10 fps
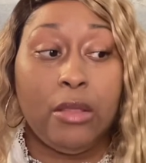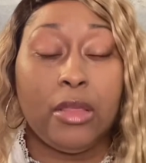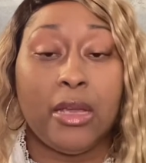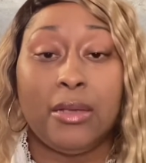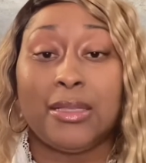
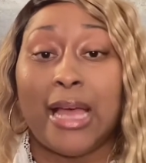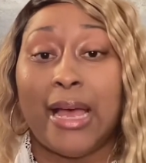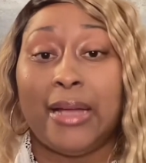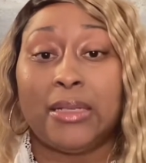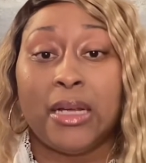Things
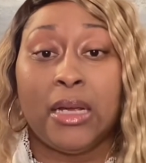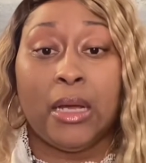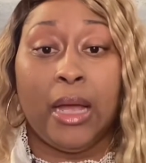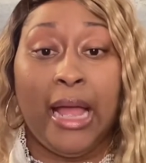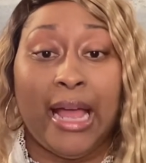that
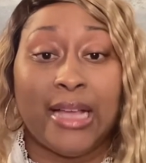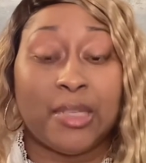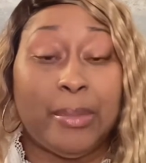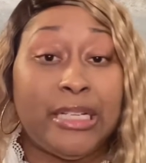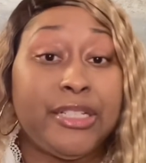
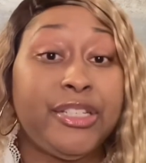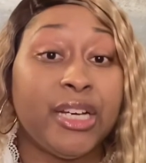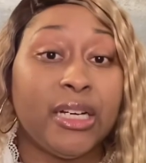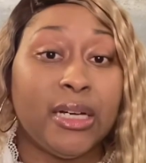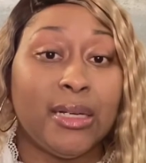has been
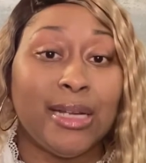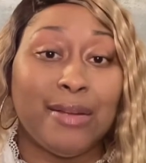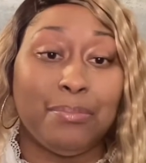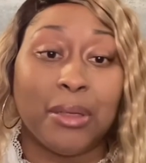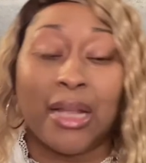done
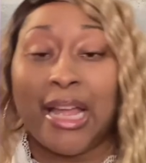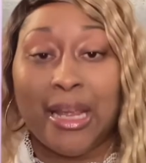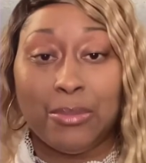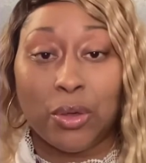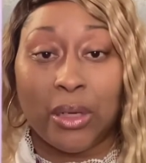and
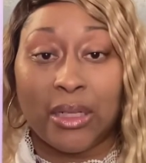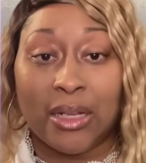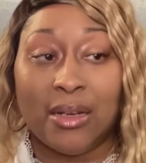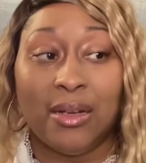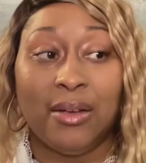blamed on
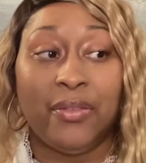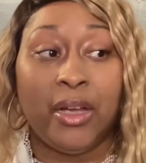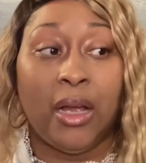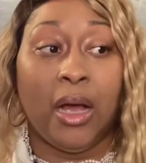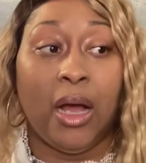love,
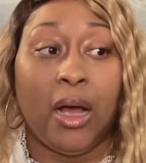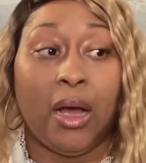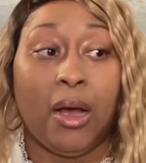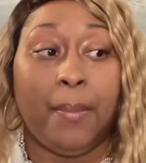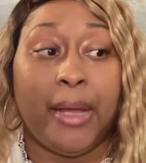
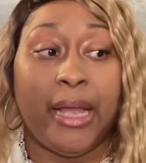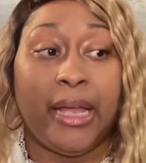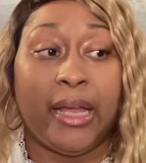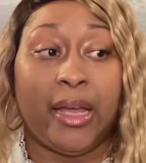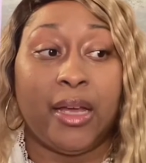
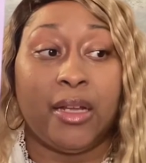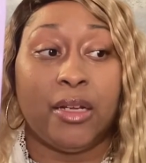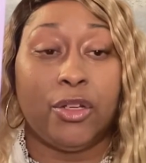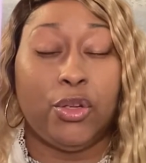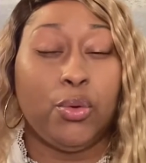
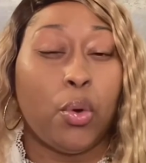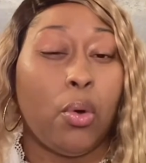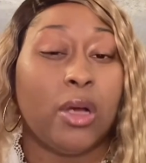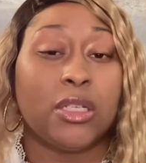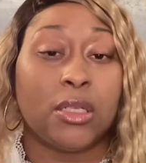and you
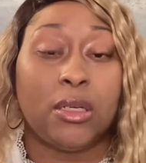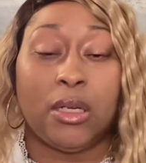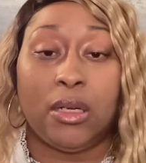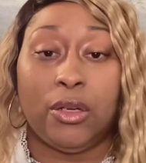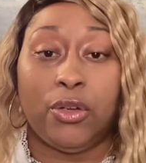
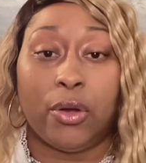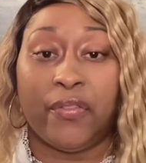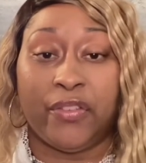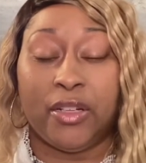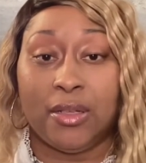questioning your
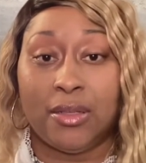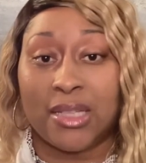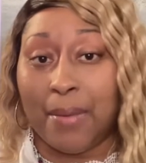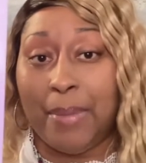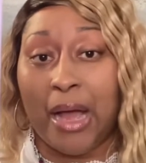
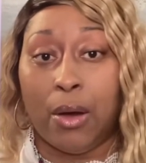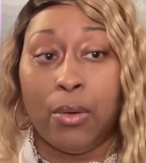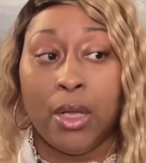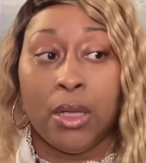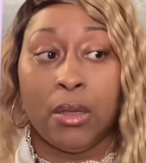feelings
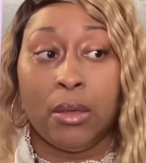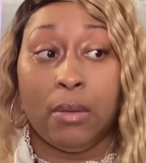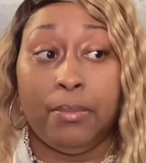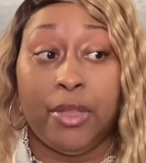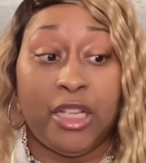about
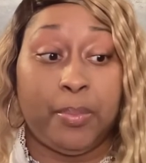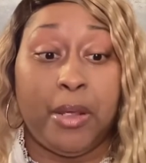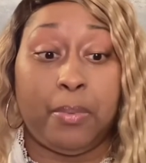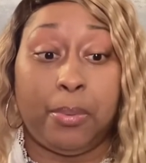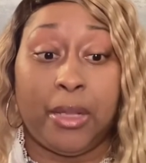these
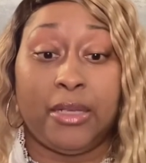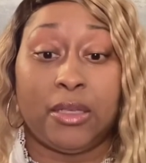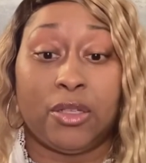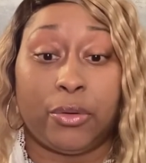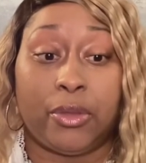people,
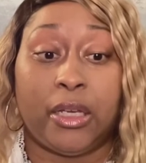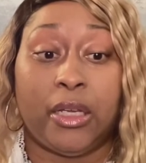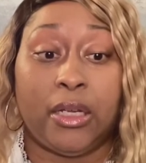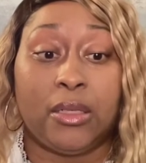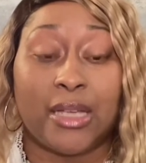places, or
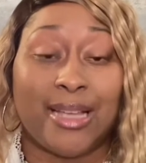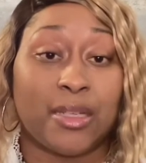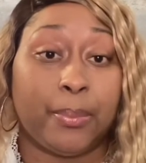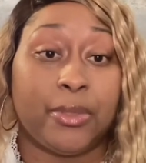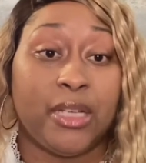things
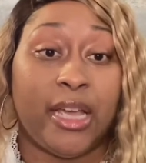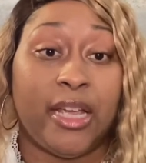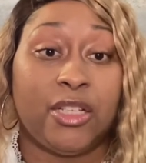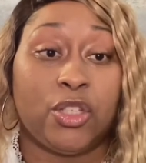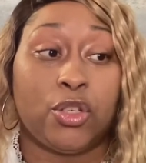as it
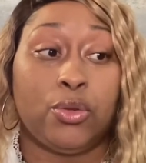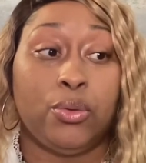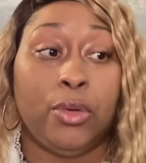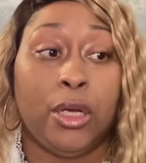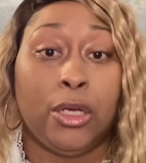pertains
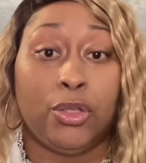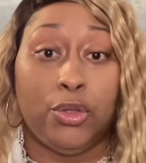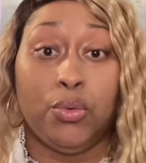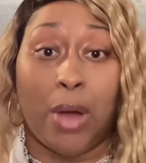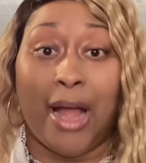to,
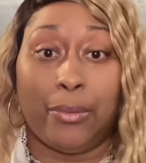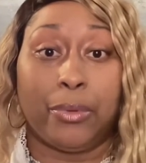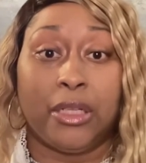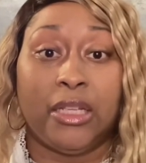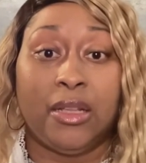do I
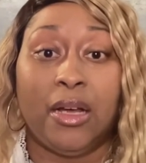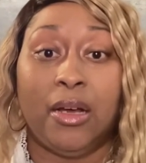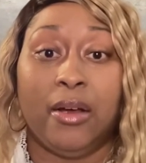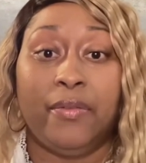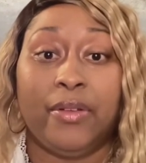really
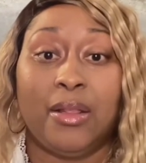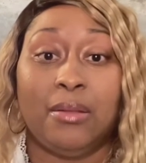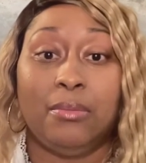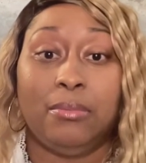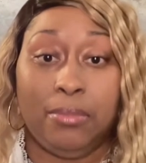love
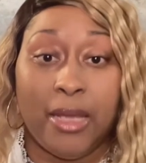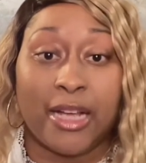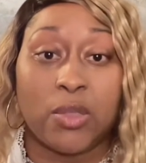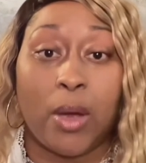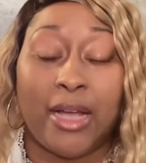
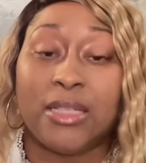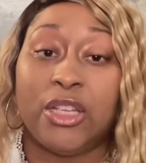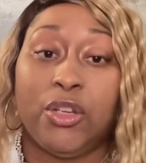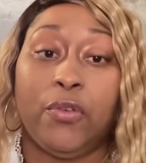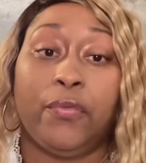X, Y, and
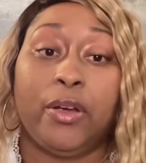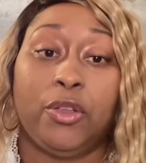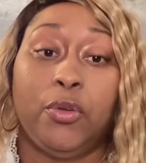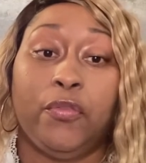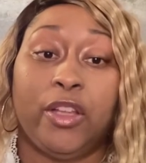Z?
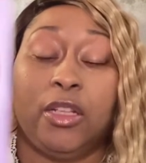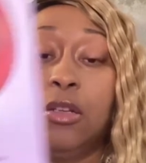You fill